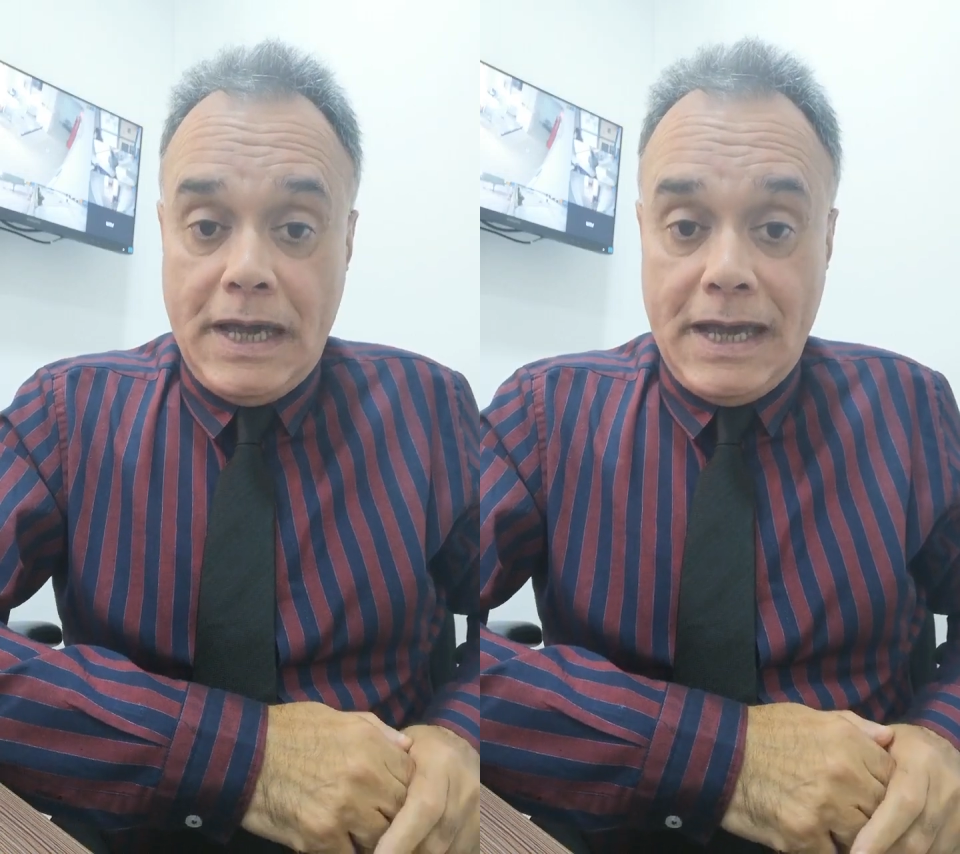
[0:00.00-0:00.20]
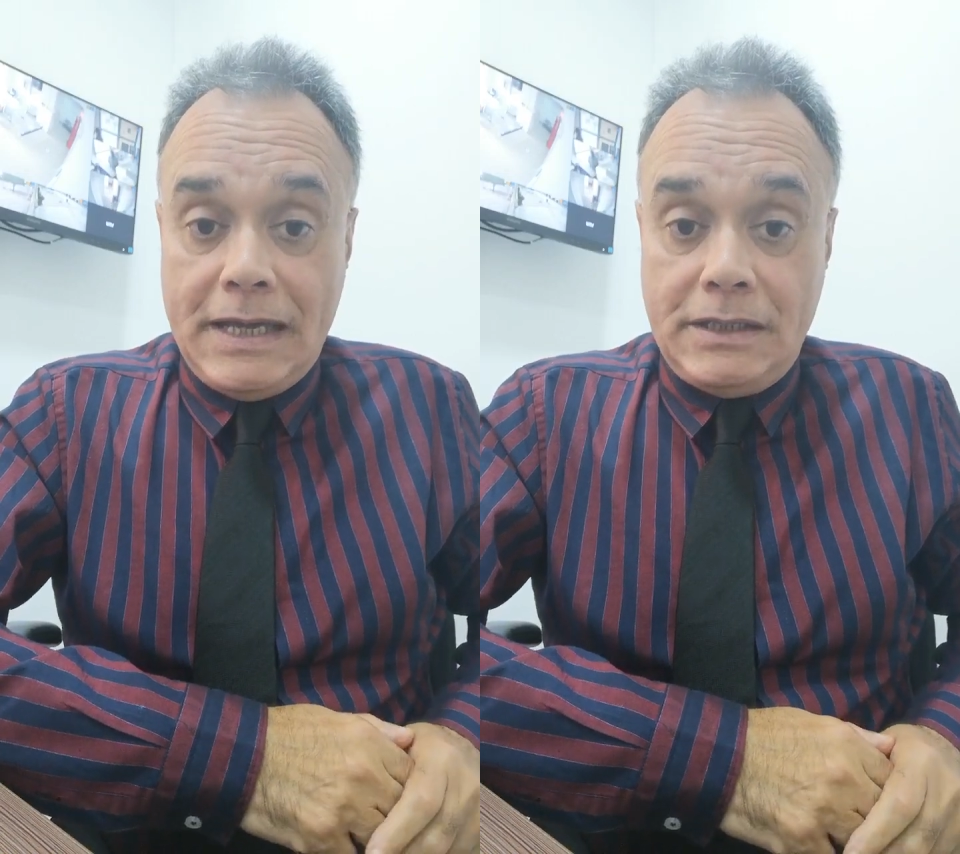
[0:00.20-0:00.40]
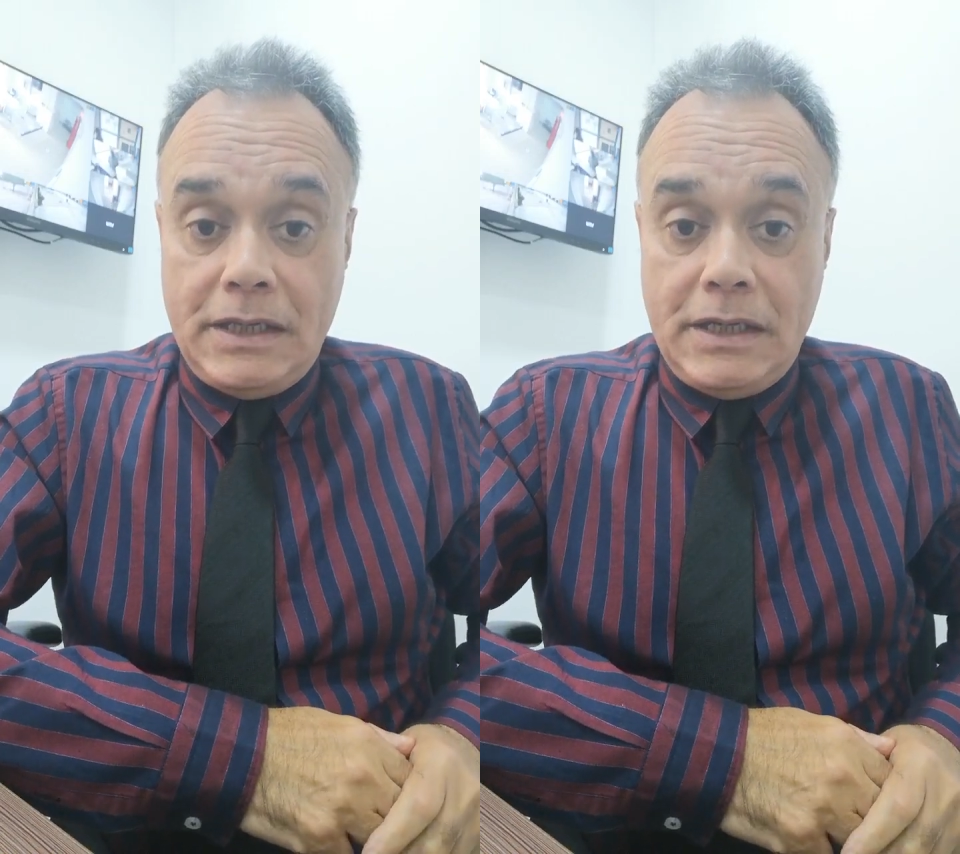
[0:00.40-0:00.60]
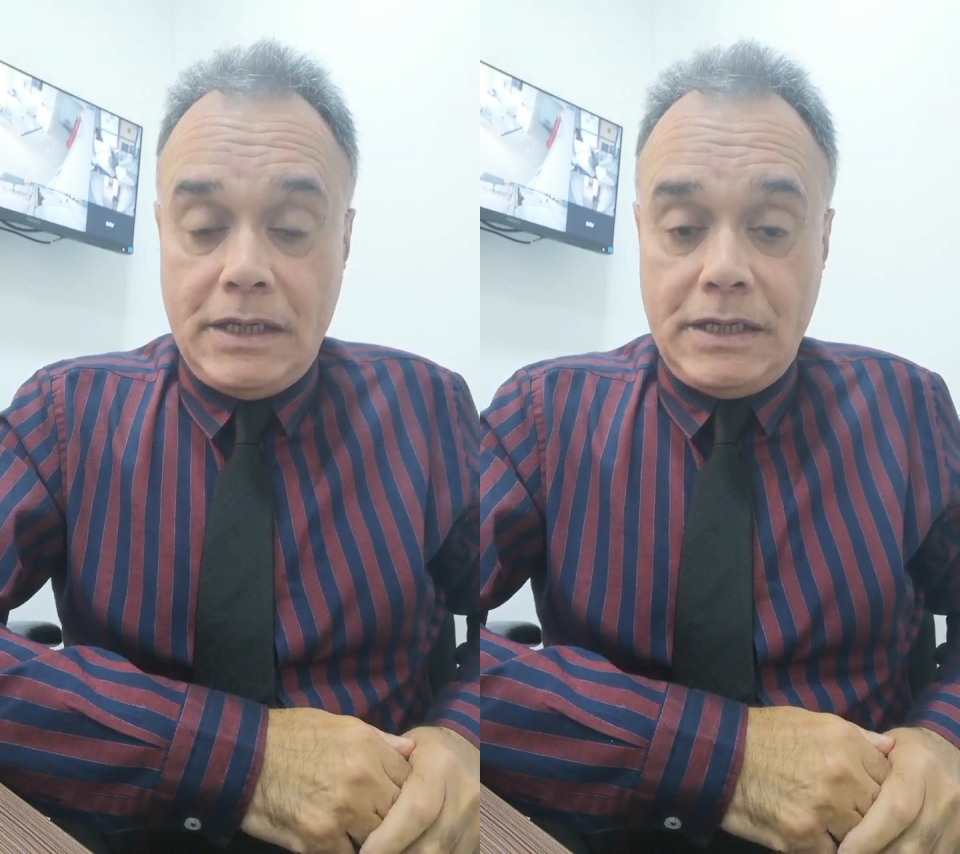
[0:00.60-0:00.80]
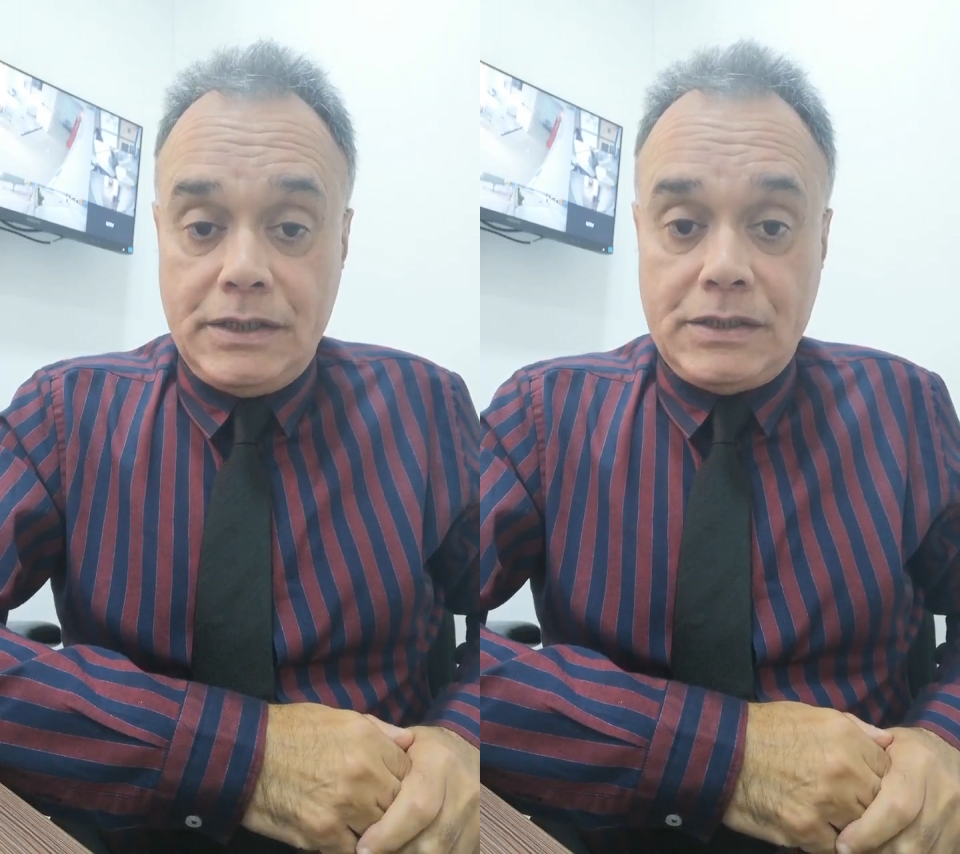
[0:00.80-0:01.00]
and
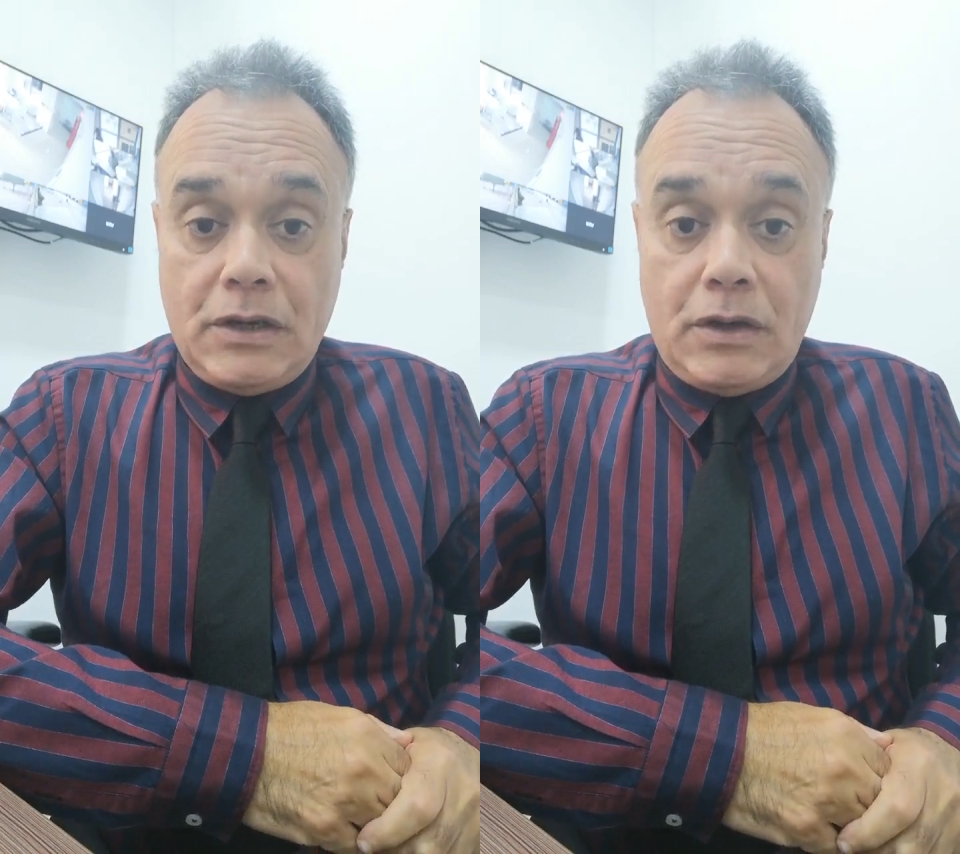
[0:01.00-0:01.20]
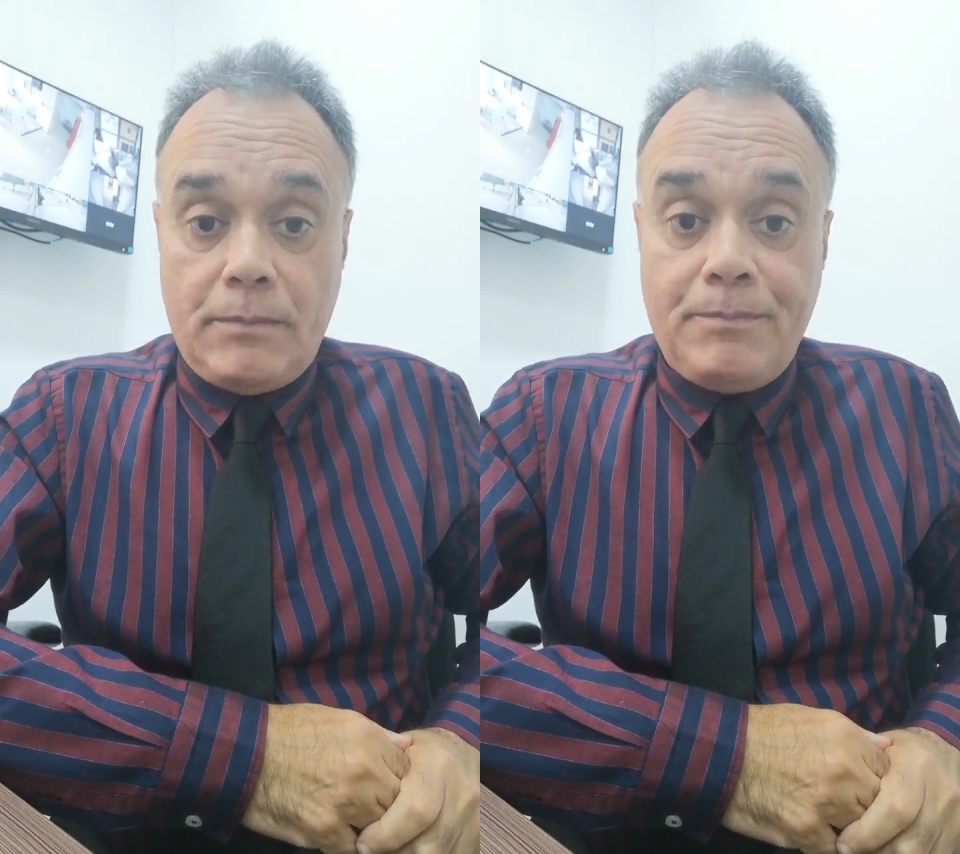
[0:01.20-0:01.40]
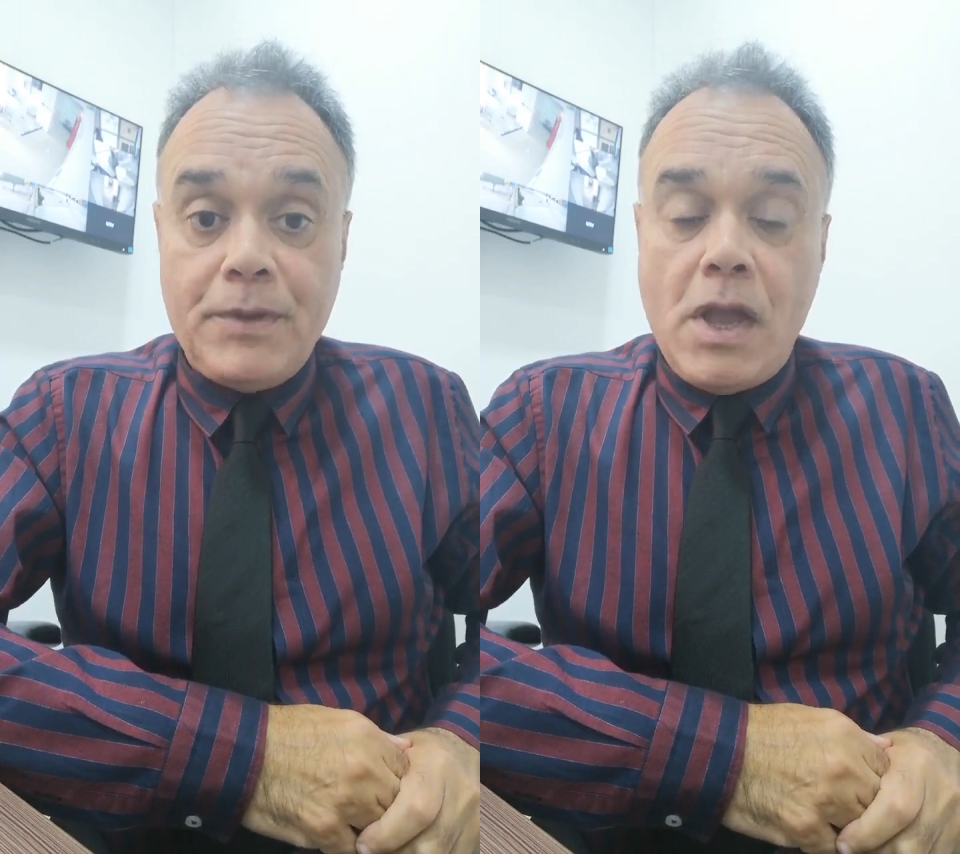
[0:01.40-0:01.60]
Instagram.